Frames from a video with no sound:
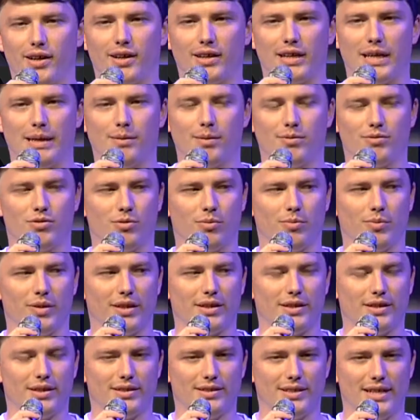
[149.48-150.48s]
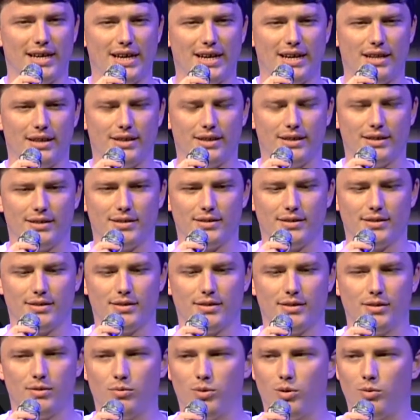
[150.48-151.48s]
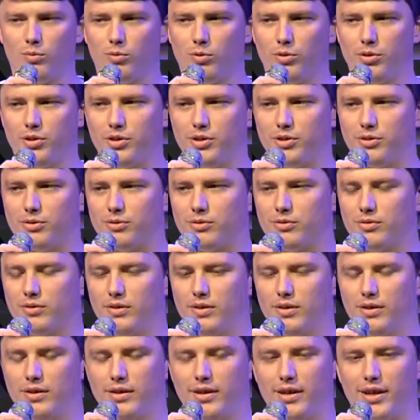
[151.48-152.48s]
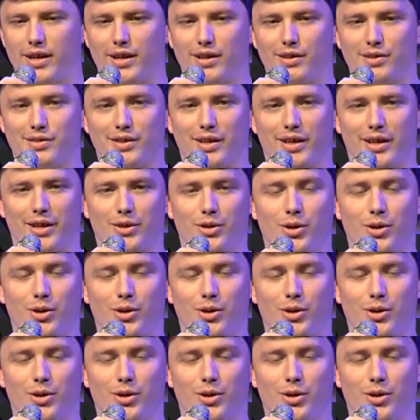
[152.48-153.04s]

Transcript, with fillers: uh, came up to him like, uh, Dad, uh, where were you? And he's like,